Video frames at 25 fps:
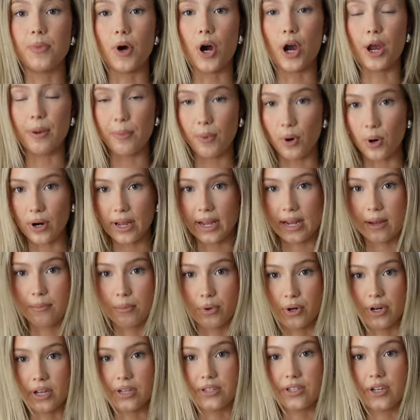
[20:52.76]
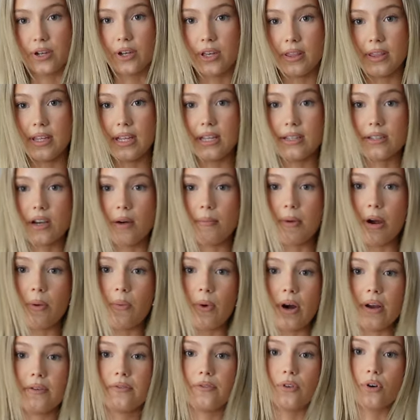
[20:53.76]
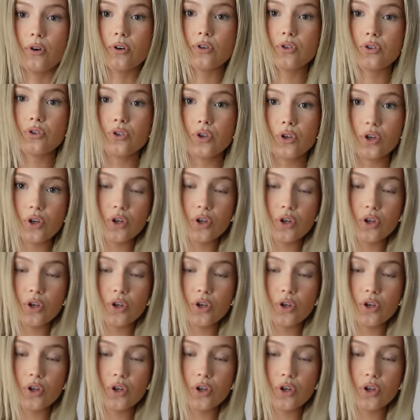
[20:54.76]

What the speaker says: O Polly bodysuit and these are my White Fox